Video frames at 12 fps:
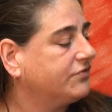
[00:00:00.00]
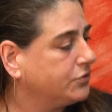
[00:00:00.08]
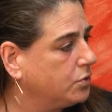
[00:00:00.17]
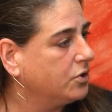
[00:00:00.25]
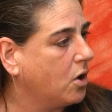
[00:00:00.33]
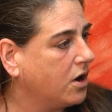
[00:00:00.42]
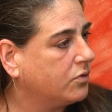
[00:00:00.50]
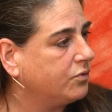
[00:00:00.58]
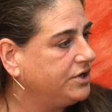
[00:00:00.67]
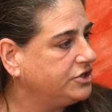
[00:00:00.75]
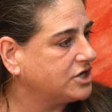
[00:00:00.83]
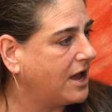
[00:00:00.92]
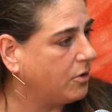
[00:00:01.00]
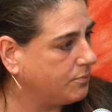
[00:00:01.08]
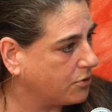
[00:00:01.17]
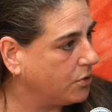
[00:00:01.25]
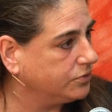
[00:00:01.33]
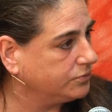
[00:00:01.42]
through an outreach out
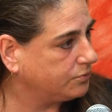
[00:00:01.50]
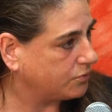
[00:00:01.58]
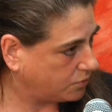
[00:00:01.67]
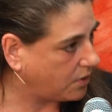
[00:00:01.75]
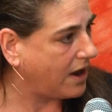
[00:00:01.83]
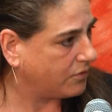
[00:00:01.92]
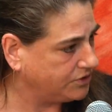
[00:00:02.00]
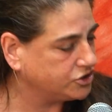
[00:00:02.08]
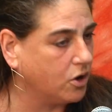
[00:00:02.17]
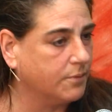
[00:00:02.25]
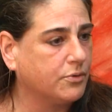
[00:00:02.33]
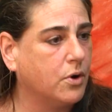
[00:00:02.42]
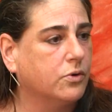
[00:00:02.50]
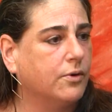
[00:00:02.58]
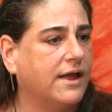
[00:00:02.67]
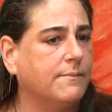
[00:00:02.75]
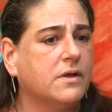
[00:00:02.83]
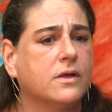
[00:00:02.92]
pro- oh, okay. outreach art
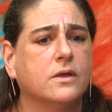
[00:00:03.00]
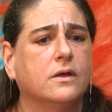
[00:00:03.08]
program.